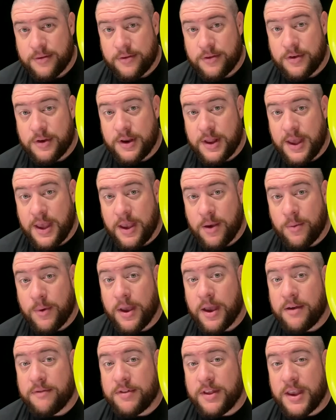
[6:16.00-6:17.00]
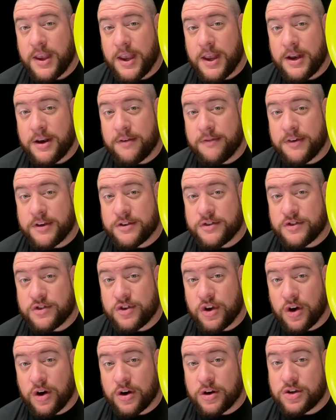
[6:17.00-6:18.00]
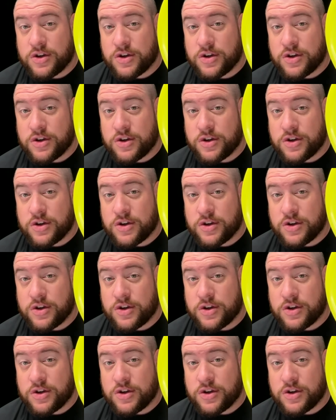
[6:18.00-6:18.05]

Today we have the Innova Star